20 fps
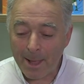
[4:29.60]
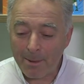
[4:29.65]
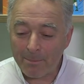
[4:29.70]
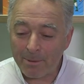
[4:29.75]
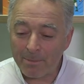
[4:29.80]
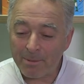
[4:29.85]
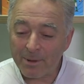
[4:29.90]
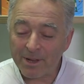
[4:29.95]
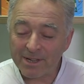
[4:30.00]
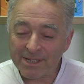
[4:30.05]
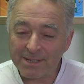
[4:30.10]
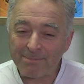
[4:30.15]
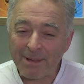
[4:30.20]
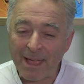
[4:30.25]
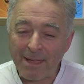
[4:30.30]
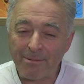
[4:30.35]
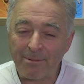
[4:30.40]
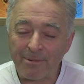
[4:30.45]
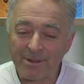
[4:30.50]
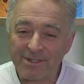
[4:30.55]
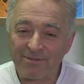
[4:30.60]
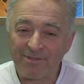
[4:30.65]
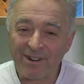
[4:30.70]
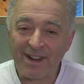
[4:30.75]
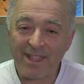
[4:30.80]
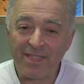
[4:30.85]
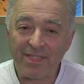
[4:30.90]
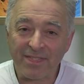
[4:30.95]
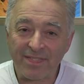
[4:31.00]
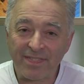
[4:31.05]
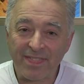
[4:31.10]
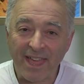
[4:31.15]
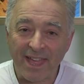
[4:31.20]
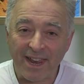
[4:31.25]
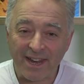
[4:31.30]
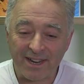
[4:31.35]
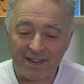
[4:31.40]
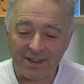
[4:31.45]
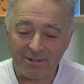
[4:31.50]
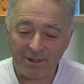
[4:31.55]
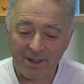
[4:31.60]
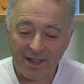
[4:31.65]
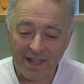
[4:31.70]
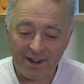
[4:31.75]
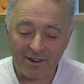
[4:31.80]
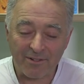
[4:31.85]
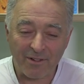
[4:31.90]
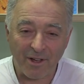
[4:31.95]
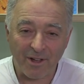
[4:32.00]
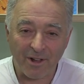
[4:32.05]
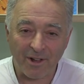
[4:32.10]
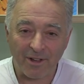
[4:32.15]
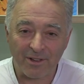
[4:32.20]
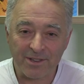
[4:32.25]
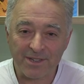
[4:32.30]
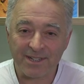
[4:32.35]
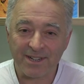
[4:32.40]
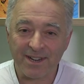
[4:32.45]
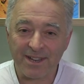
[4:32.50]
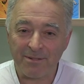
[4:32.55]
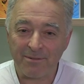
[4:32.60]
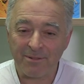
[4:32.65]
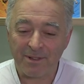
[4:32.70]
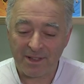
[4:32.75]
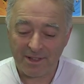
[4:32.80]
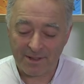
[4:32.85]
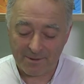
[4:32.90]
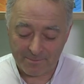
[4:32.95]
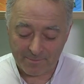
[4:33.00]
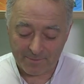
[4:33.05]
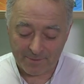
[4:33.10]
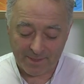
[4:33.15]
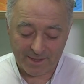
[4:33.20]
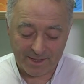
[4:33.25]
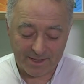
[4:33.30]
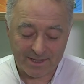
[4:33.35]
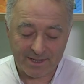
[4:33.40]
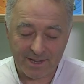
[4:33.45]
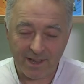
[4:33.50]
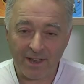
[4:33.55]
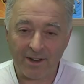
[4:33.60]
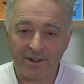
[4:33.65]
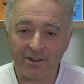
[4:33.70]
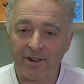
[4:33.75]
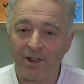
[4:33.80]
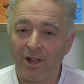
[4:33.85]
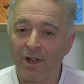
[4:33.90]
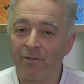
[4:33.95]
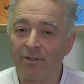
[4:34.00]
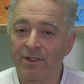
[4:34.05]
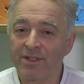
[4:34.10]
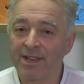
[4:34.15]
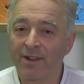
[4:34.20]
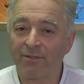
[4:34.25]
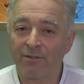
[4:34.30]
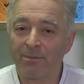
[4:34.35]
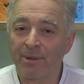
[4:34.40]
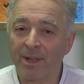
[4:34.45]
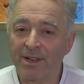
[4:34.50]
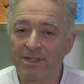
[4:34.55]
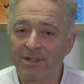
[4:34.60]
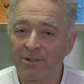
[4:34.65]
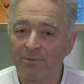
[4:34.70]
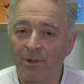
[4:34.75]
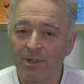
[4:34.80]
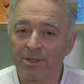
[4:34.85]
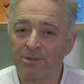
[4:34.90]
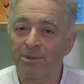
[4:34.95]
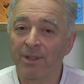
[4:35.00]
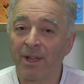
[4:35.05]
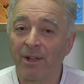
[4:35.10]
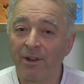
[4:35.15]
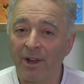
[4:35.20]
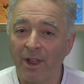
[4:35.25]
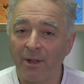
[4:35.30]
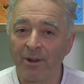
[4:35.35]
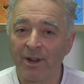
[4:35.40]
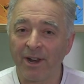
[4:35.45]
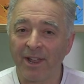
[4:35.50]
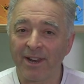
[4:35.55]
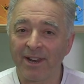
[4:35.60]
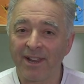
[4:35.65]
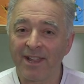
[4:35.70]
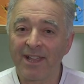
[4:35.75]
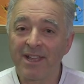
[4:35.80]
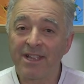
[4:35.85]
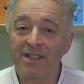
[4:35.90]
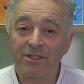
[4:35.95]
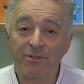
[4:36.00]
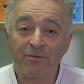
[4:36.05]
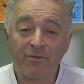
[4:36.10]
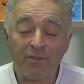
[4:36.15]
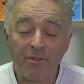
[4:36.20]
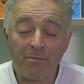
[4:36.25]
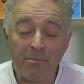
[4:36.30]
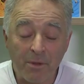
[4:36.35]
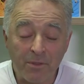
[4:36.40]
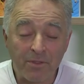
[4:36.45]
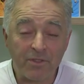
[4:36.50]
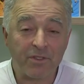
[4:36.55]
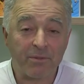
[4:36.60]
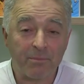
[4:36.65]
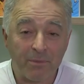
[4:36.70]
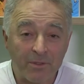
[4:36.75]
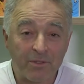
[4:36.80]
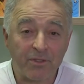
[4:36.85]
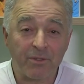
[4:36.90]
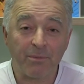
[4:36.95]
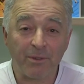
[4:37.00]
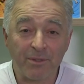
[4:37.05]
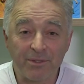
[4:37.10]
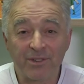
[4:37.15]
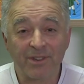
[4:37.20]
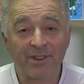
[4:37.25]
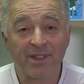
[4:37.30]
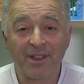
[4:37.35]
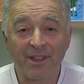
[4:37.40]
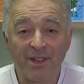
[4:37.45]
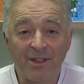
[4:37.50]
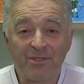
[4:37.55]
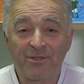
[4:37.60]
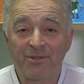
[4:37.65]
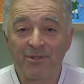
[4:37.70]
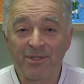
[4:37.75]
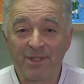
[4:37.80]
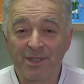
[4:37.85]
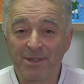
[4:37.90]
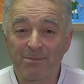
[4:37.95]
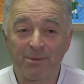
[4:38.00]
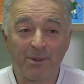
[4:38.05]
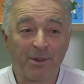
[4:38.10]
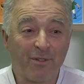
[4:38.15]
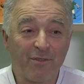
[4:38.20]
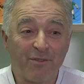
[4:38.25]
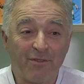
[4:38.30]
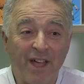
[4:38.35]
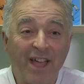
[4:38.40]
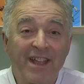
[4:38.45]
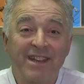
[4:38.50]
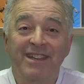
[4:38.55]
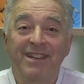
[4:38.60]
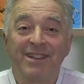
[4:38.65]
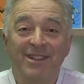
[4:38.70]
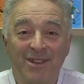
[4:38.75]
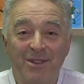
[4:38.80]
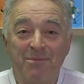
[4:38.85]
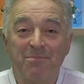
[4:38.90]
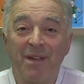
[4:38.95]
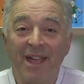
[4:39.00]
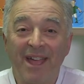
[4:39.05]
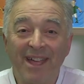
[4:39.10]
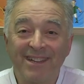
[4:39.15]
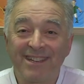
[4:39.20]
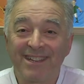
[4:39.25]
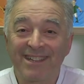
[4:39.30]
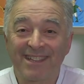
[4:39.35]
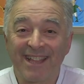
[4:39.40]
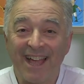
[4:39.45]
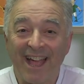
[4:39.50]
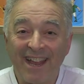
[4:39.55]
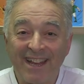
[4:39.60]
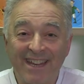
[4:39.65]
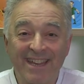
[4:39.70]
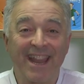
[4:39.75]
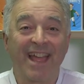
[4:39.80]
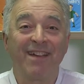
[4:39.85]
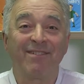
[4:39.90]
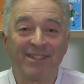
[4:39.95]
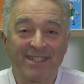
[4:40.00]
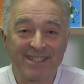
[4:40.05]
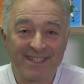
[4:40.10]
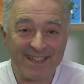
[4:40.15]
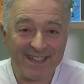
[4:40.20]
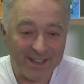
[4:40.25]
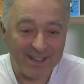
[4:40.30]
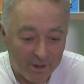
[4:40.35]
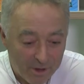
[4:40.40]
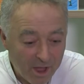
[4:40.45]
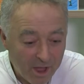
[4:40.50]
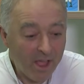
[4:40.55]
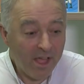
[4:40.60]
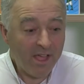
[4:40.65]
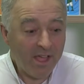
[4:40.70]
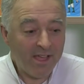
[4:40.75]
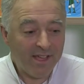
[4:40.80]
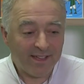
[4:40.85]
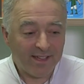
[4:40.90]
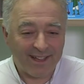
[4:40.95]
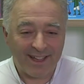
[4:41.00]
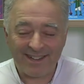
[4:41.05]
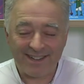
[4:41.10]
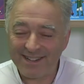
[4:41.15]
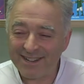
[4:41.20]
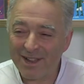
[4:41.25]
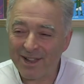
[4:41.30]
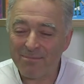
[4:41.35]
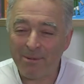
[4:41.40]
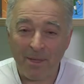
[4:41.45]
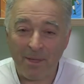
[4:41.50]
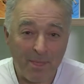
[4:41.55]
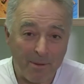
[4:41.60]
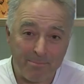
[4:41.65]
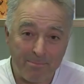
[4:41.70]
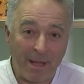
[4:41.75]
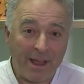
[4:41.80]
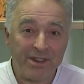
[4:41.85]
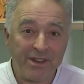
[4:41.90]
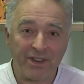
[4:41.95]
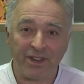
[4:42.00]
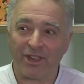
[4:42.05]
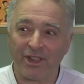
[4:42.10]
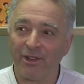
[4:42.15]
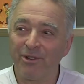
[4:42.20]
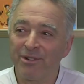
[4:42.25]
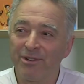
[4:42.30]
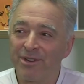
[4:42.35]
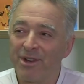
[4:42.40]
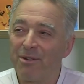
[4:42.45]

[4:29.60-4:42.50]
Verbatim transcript: But because the paper was really thin, you were kind of constantly turn over several pages at once without knowing it. So for months and months and months, I could go through this book, finding new pages that I'd never seen. Go, oh, I didn't know about the Bandicoot.